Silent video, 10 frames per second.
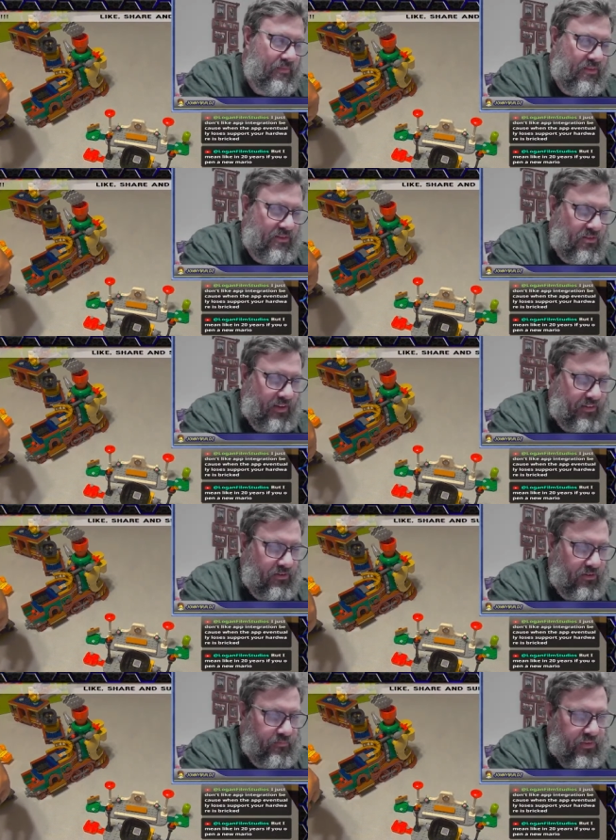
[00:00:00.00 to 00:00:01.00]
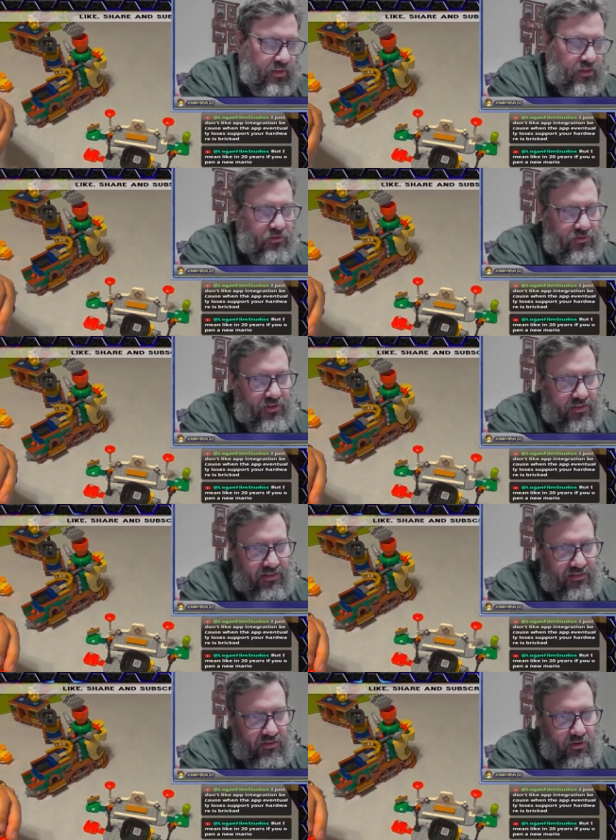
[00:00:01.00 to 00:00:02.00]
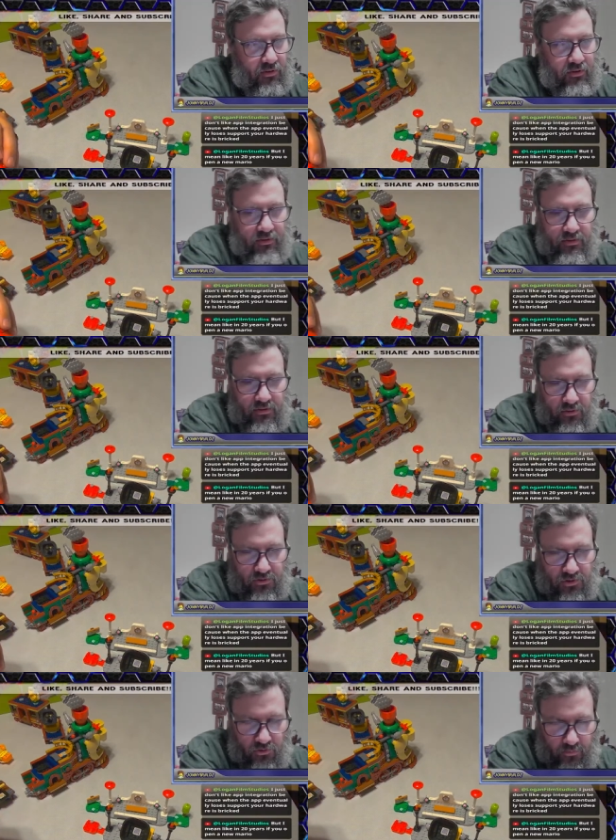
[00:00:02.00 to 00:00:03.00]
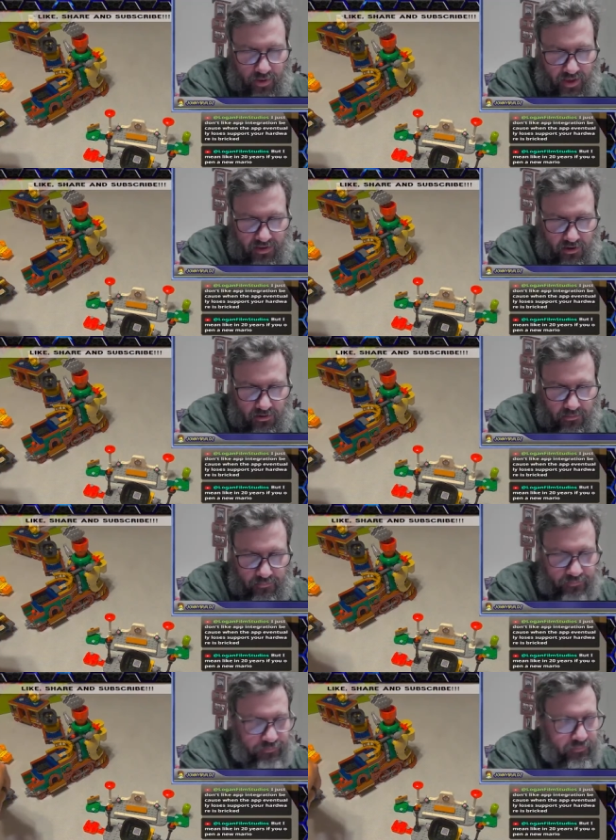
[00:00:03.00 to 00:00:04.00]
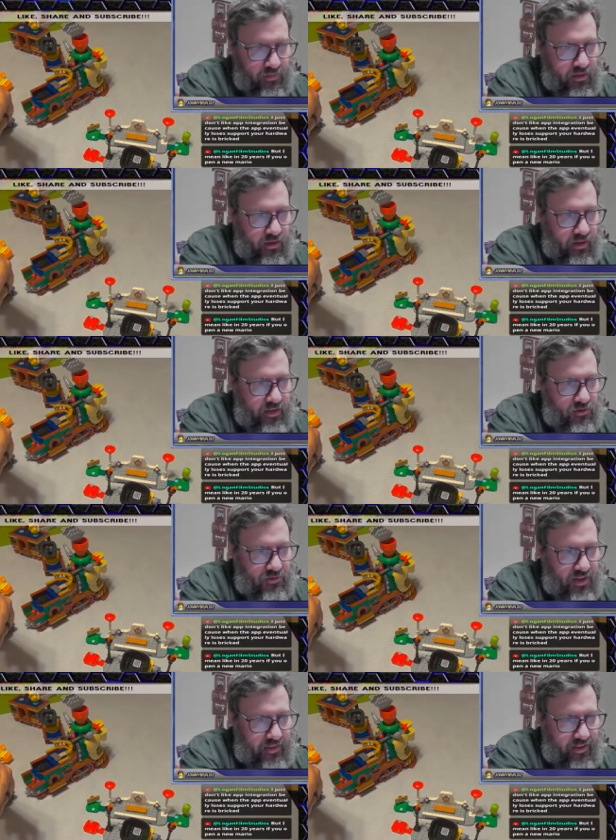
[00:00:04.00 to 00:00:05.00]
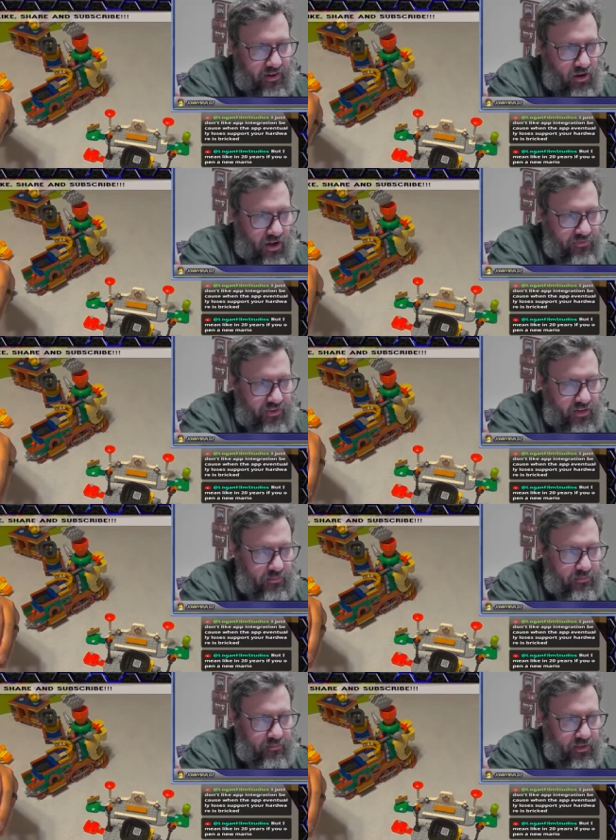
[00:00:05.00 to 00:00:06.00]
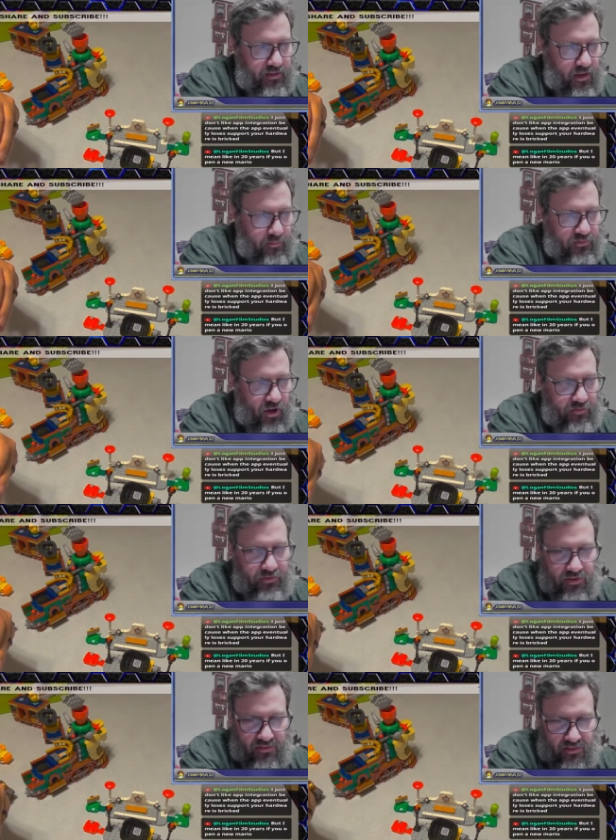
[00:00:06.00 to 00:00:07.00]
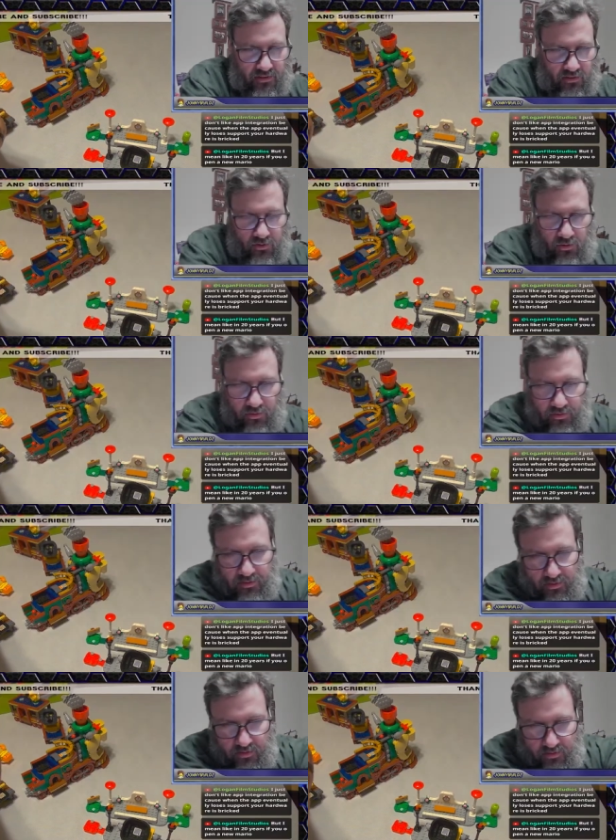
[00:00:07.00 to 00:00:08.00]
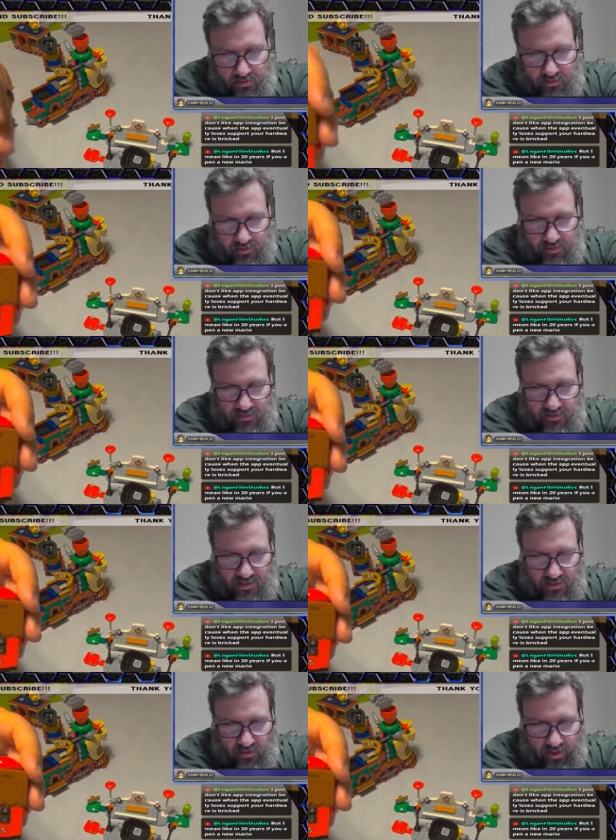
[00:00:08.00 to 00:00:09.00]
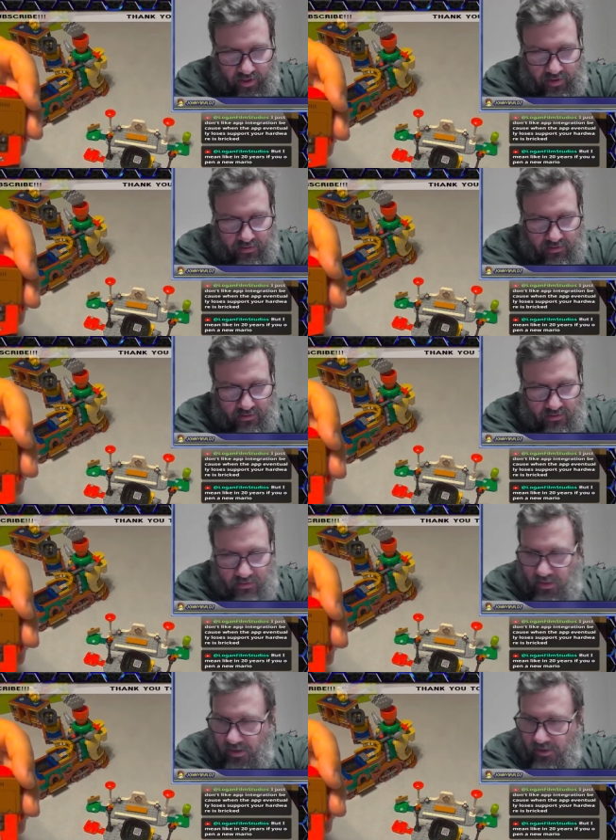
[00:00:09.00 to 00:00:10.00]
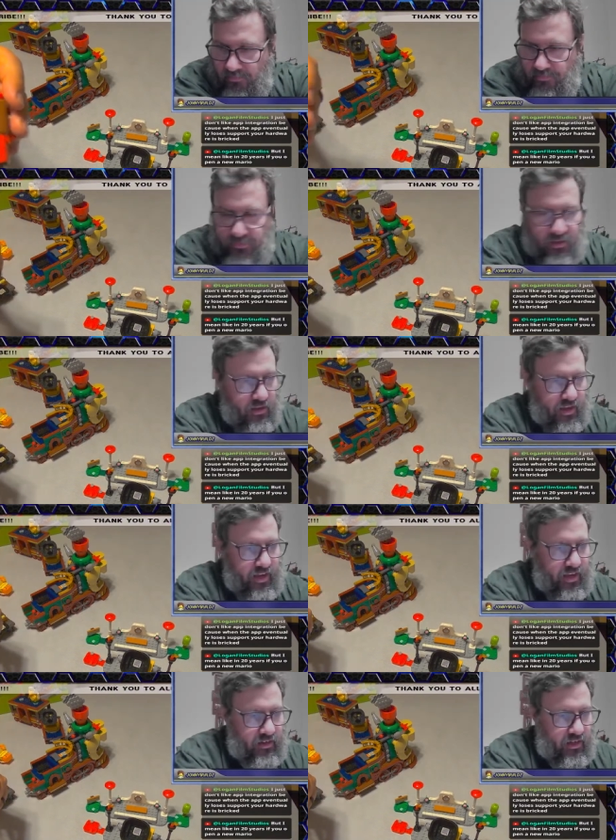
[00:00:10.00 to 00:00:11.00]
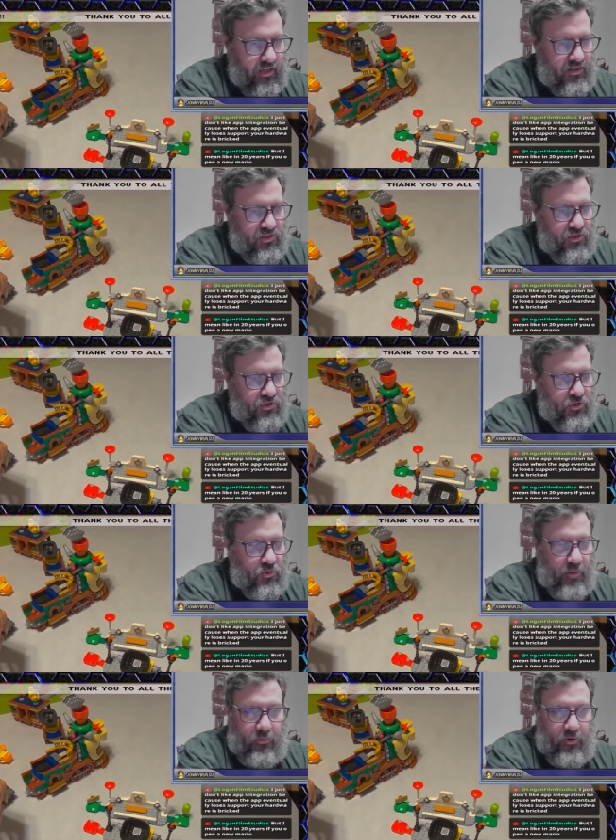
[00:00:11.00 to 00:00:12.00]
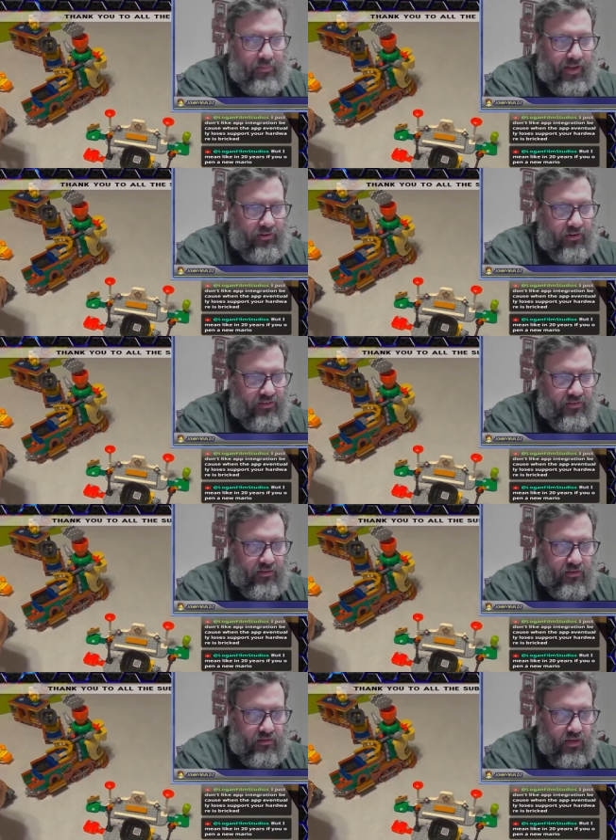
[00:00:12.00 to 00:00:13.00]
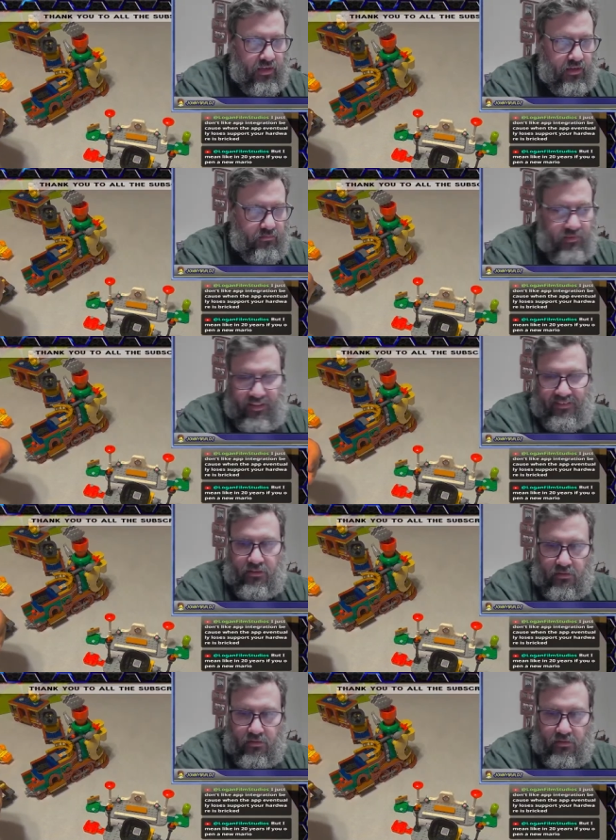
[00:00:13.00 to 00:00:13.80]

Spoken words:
See you later. So he's got this little screw back here, and you take that off, and it comes off. You can see the line there, and it's 2 AA batteries, and that's it.